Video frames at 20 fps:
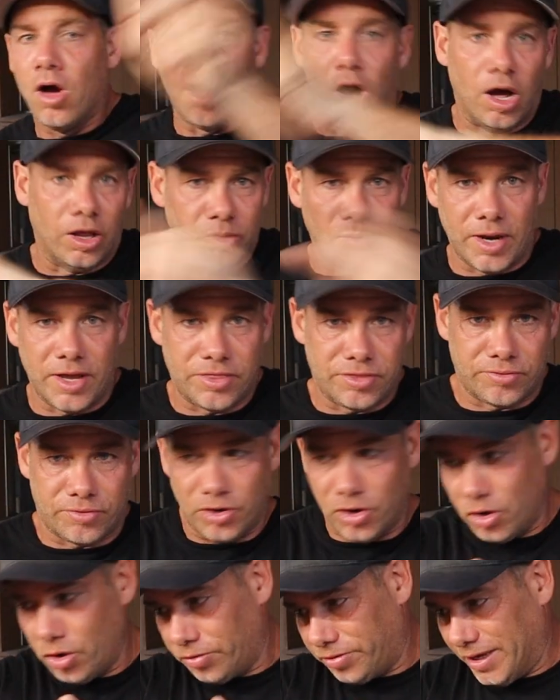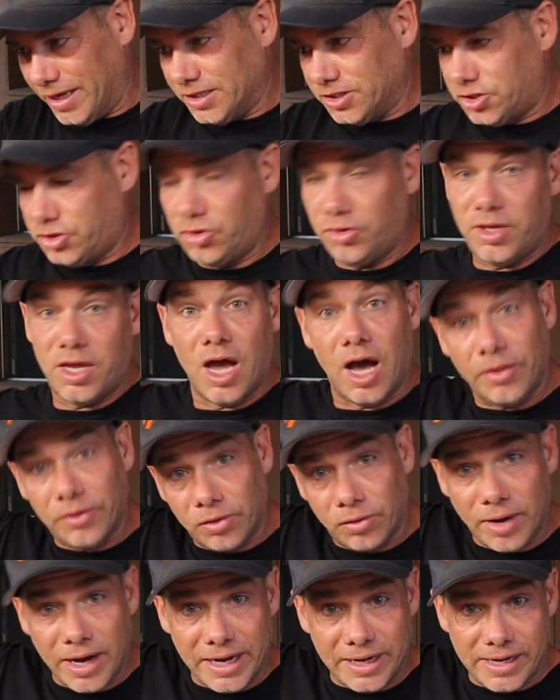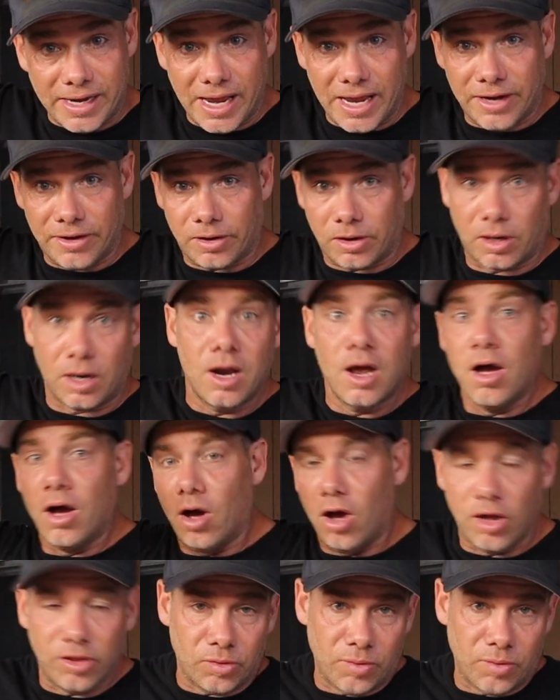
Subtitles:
all the way through, then to the other radiator, all the